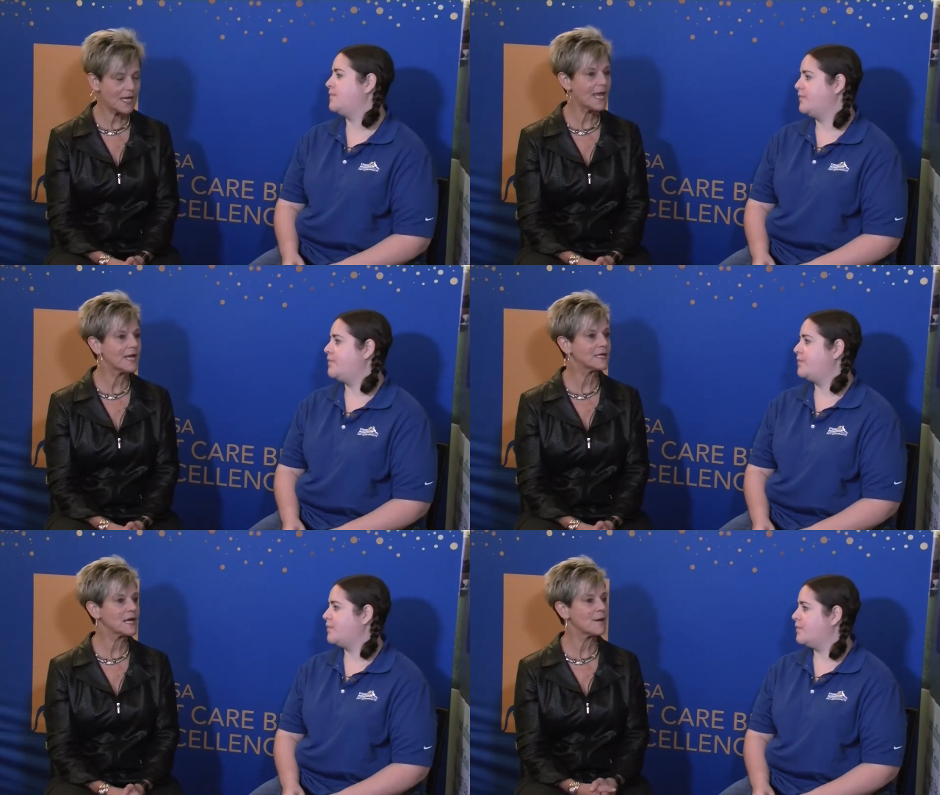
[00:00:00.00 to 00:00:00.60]
Speaker 1: So.
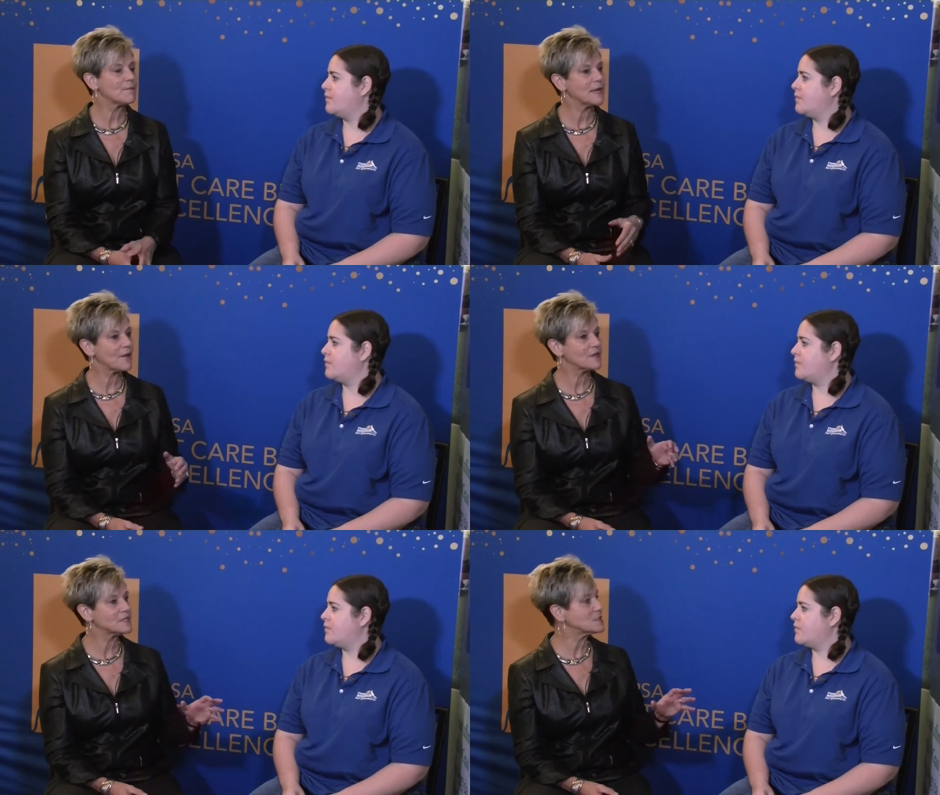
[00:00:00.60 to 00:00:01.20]
And um,
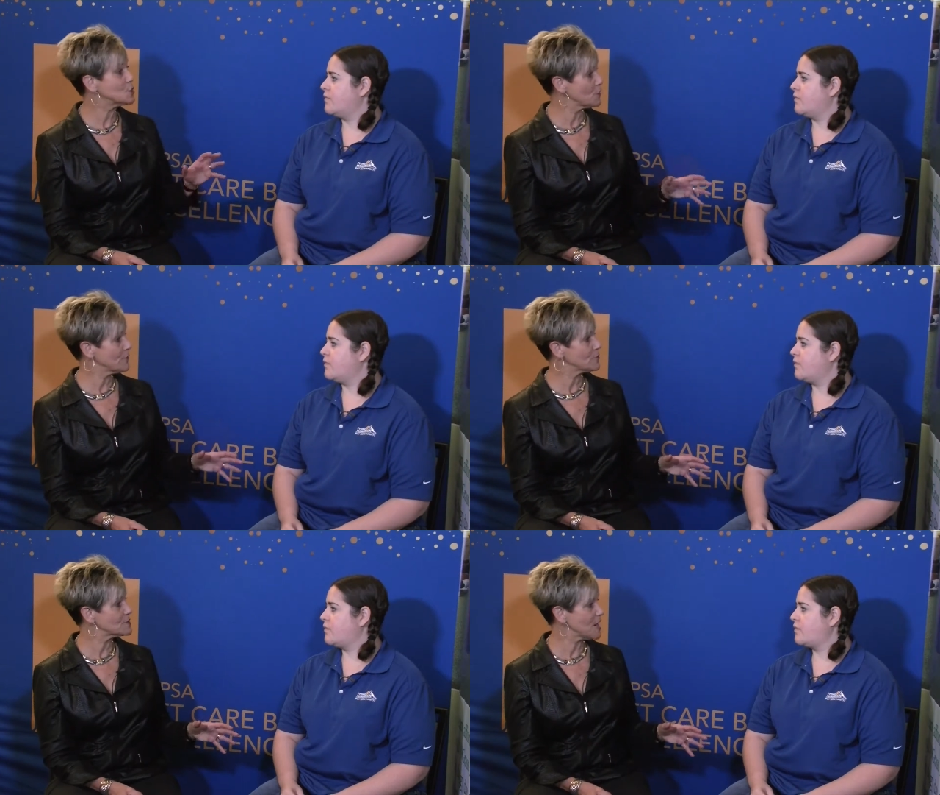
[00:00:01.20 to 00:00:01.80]
now this is your
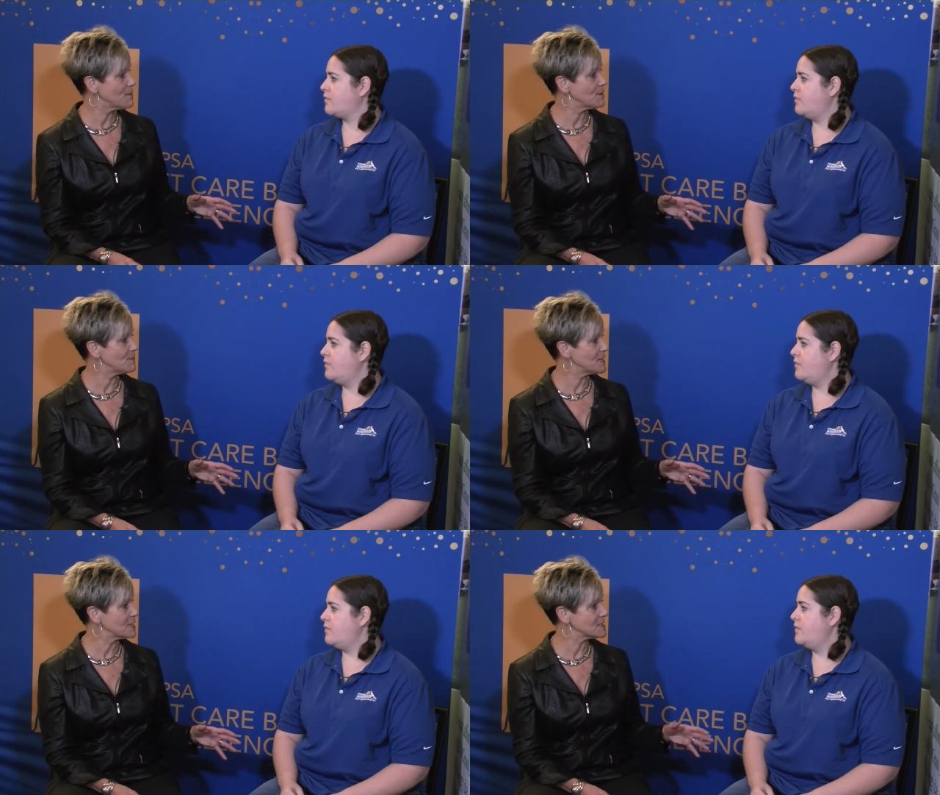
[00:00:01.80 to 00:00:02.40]
first
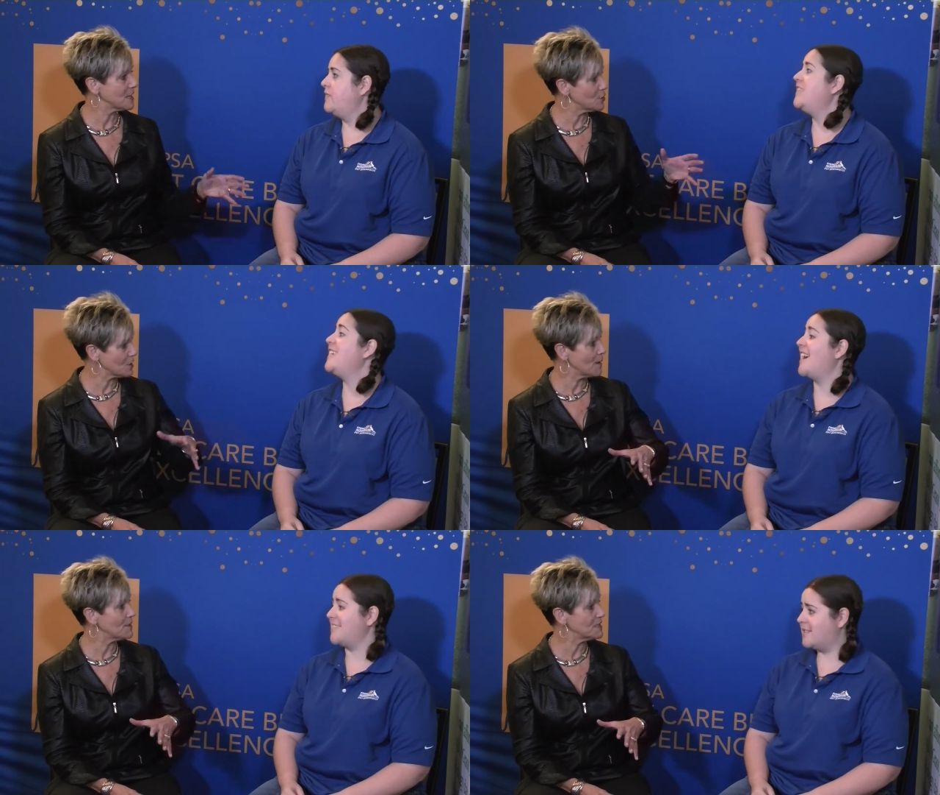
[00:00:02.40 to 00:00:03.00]
IBPSA. Your
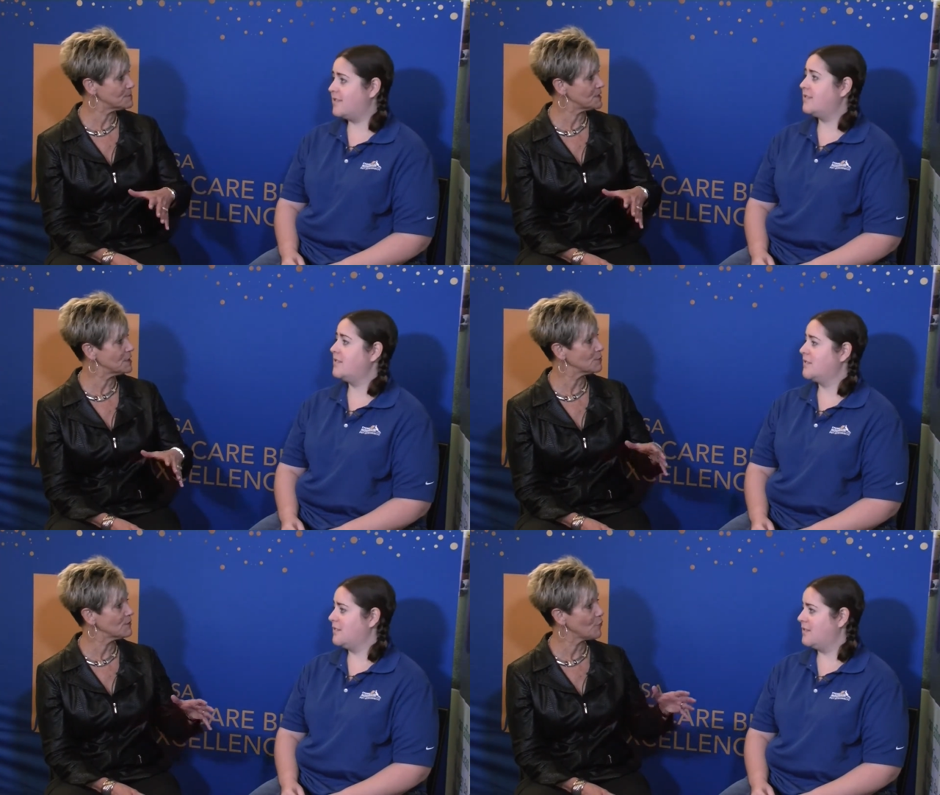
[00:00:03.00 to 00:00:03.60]
yes. company's been
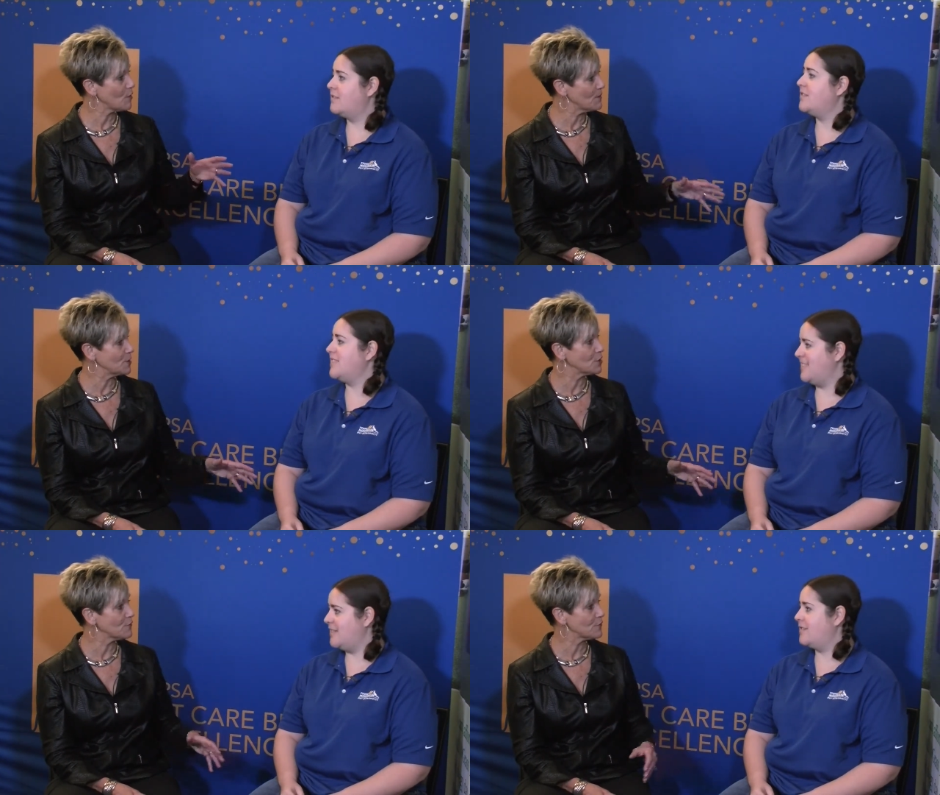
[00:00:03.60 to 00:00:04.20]
here before,
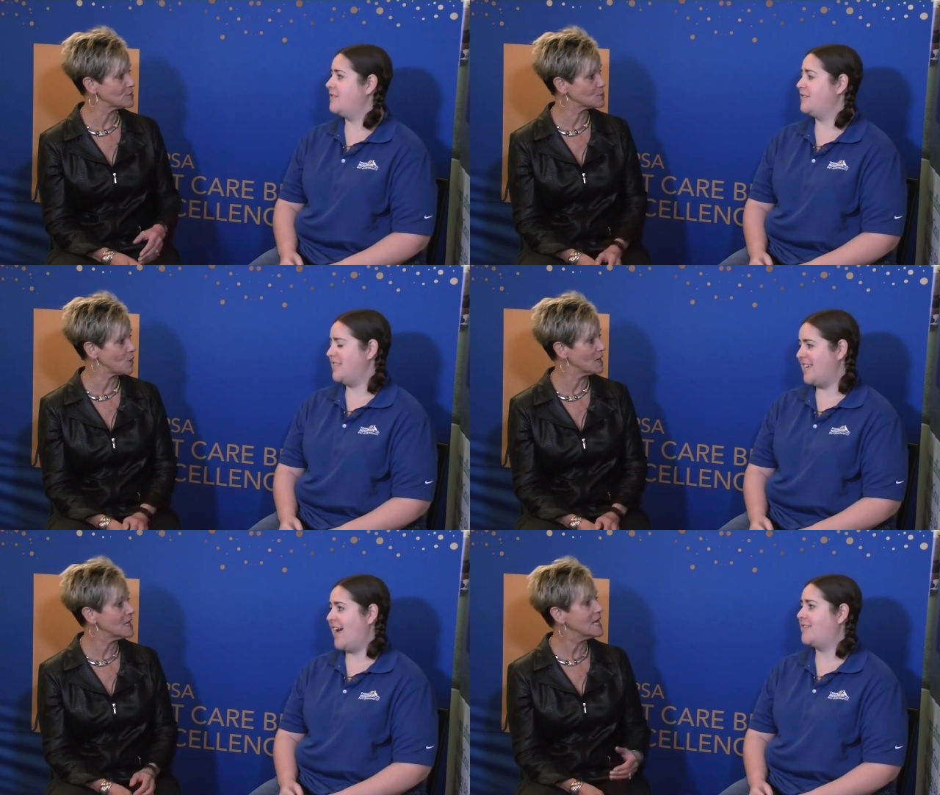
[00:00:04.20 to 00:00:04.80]
but your first
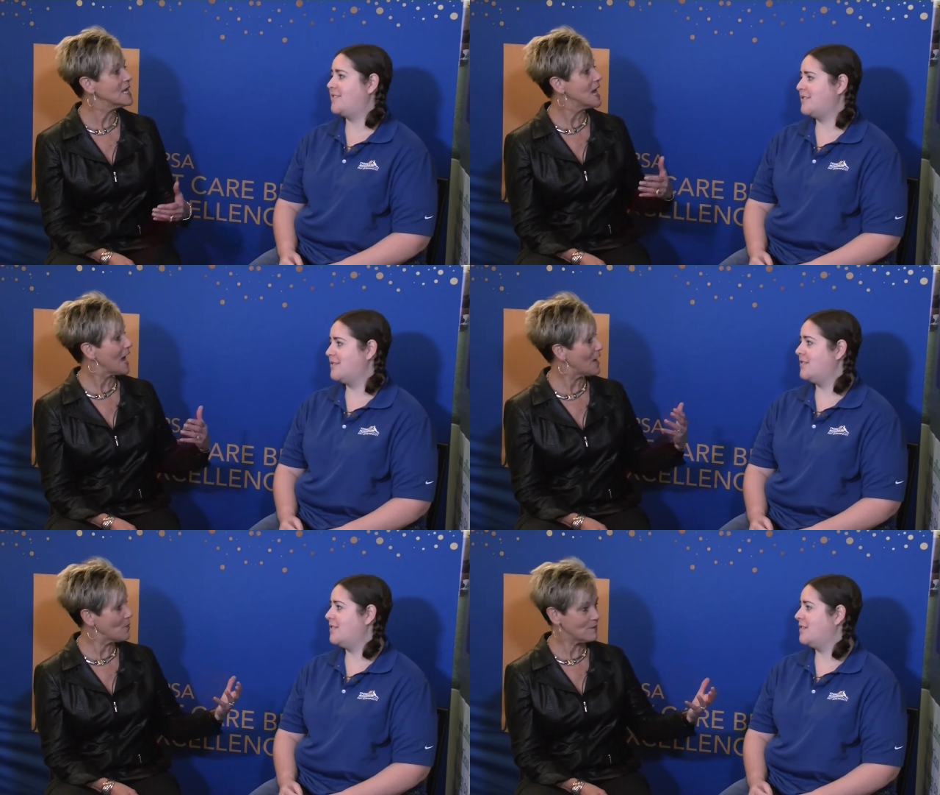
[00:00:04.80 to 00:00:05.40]
one. Yes.
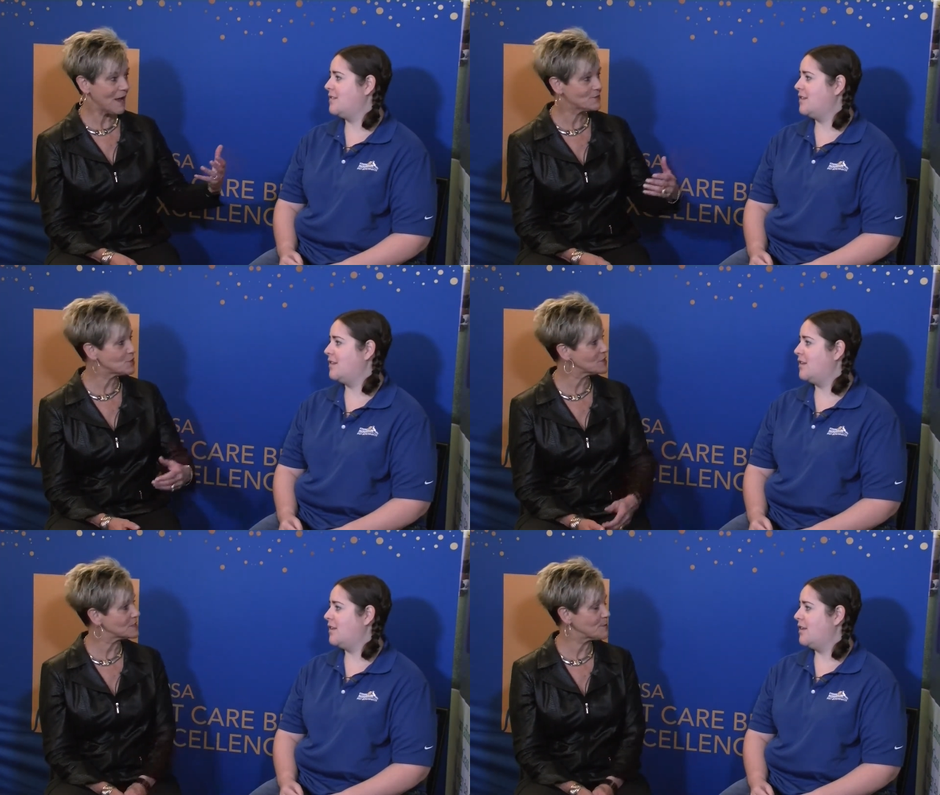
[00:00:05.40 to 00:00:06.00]
Oh, how's
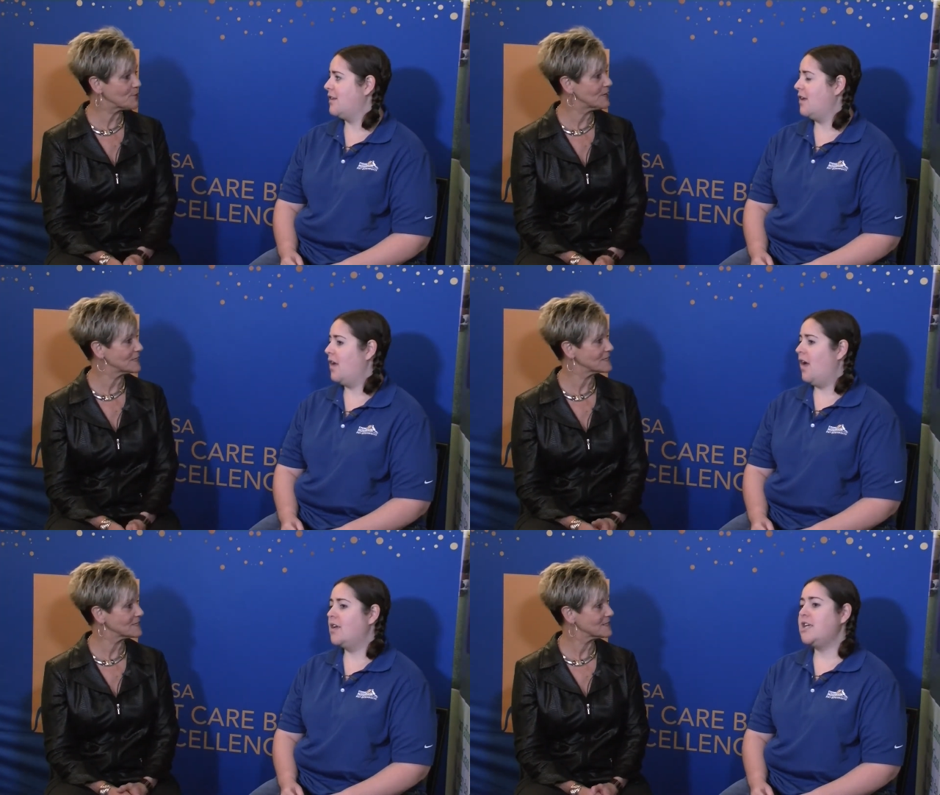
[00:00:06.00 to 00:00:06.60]
your
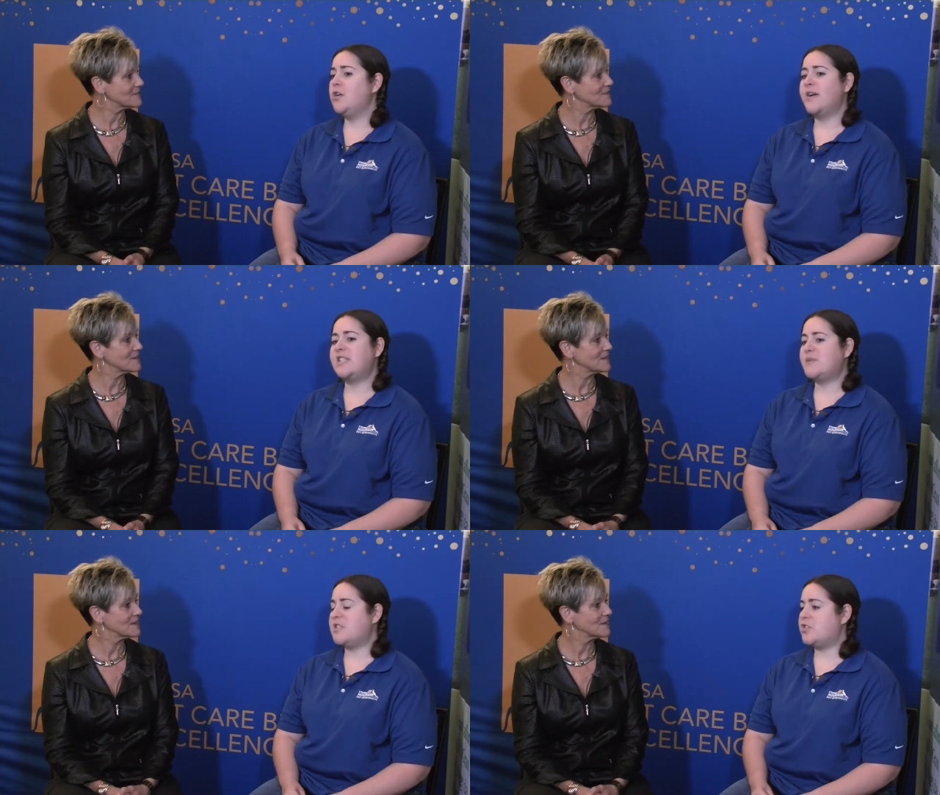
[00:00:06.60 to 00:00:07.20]
experience?
Speaker 2: You know, it's been